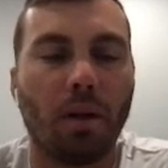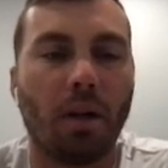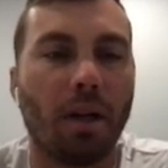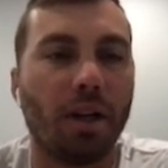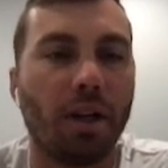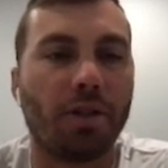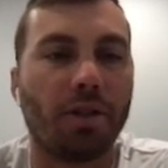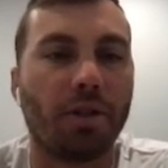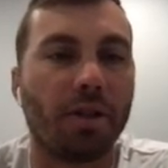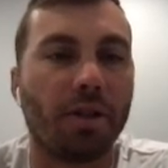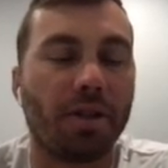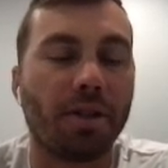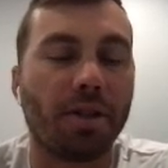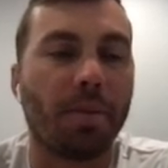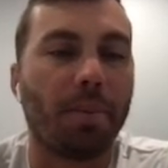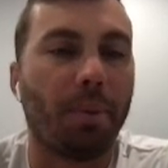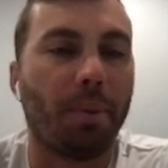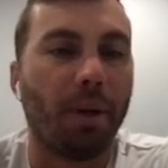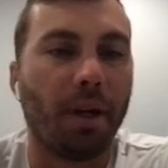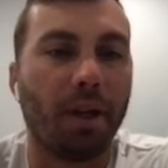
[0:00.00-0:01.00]
All right, so this
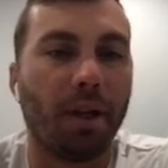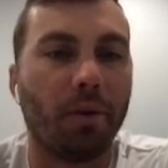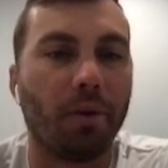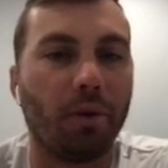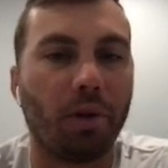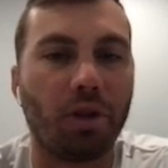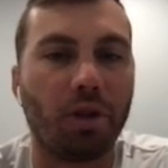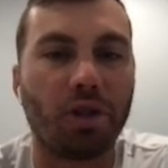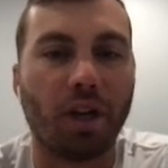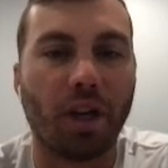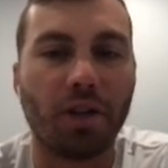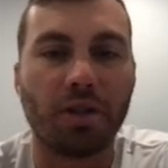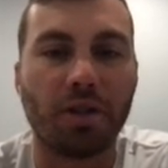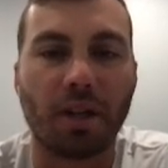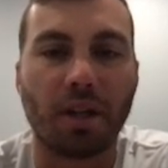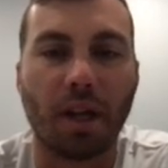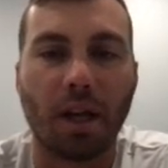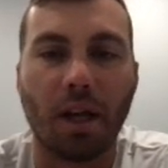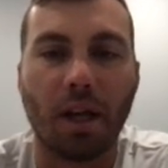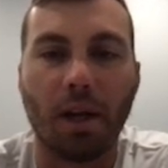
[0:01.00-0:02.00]
is the play that really changed
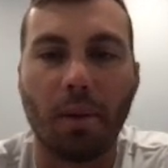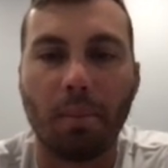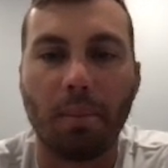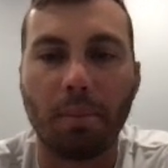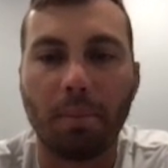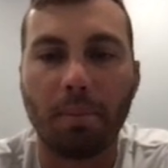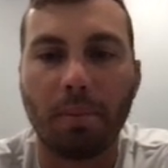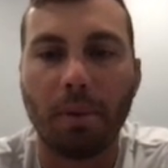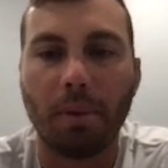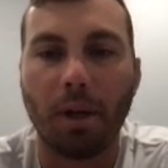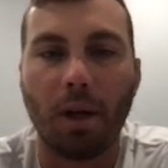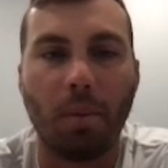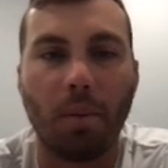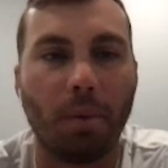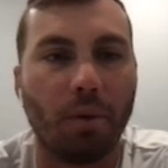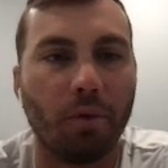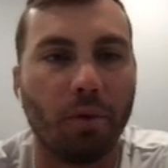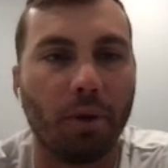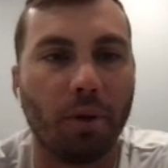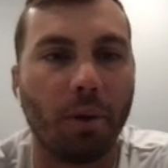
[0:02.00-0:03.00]
the game
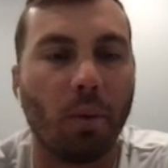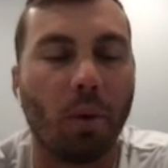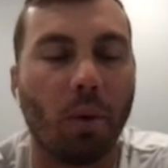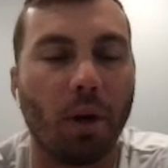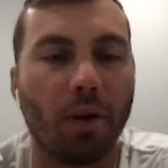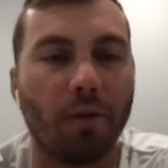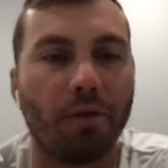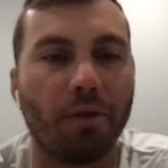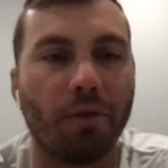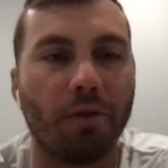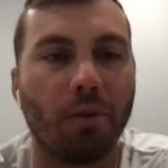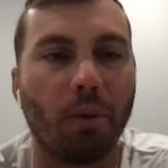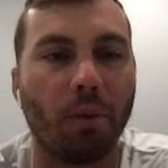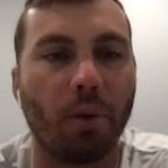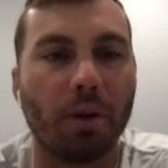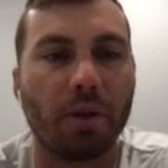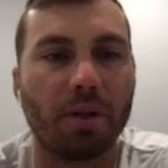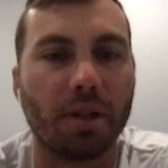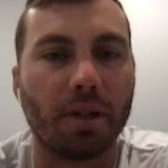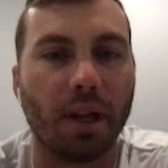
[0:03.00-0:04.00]
and really won it for
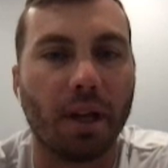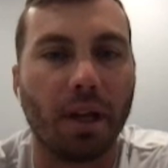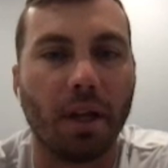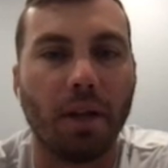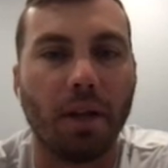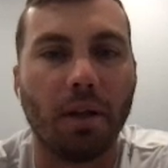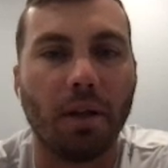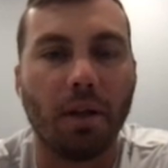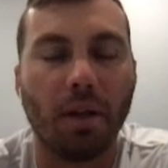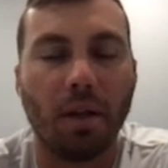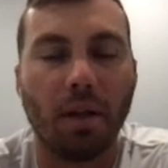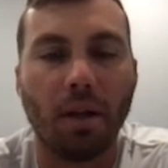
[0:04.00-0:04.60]
Florida State.